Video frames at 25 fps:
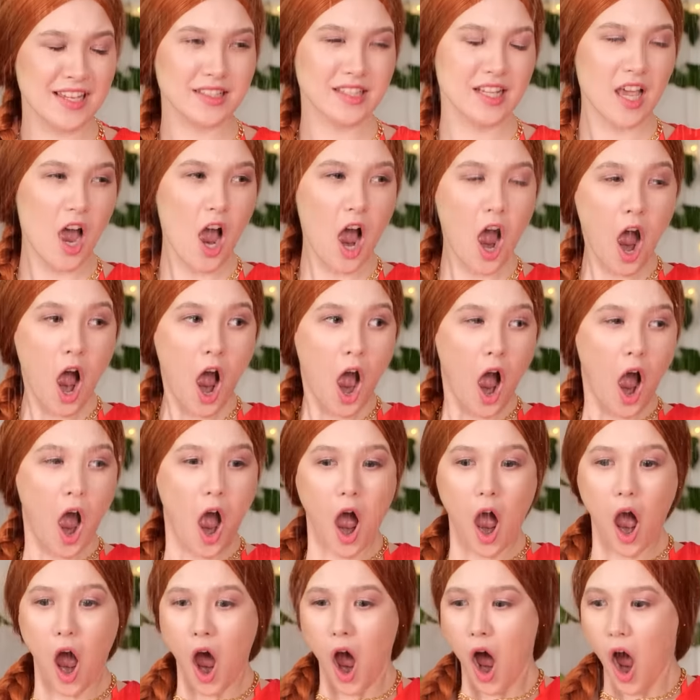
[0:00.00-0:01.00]
Wait.
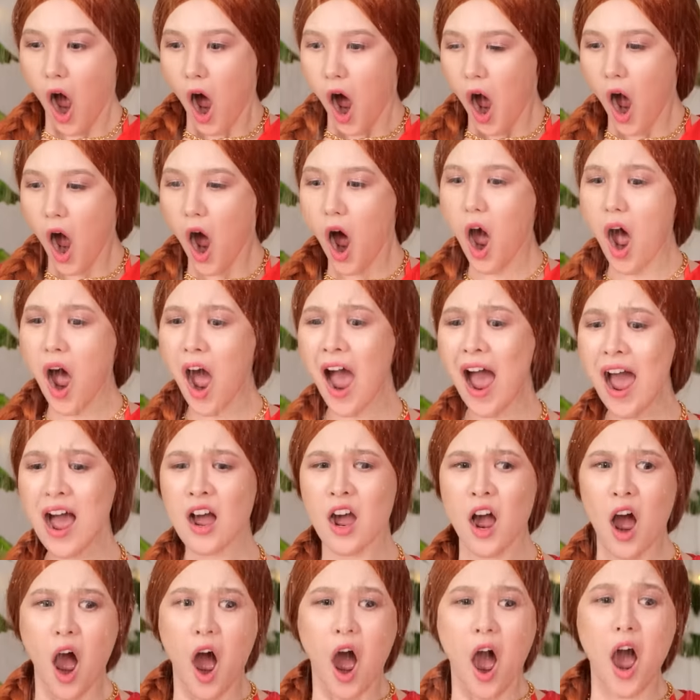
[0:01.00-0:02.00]
What the?
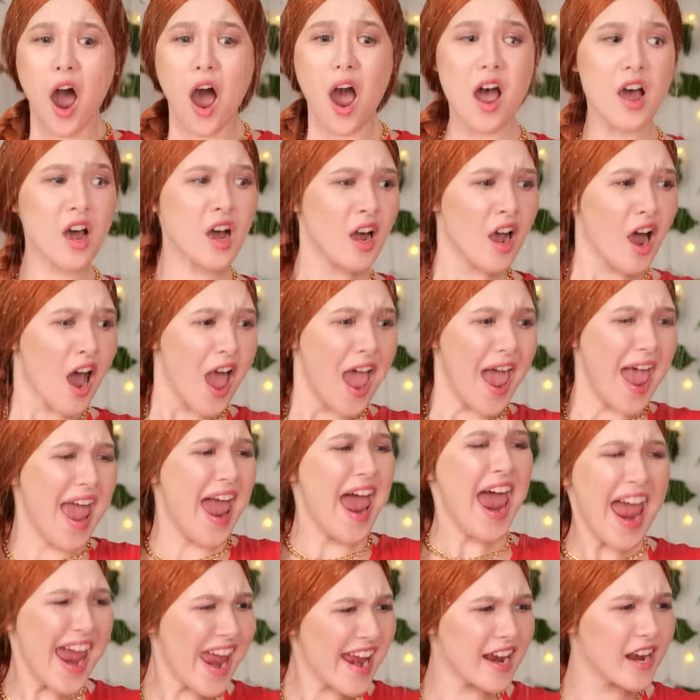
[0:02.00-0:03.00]
Hey!
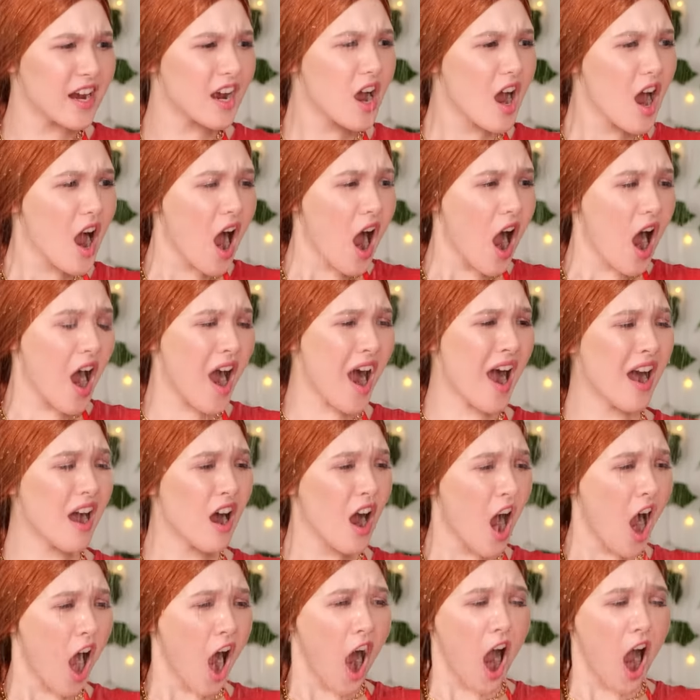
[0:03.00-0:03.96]
Quit it!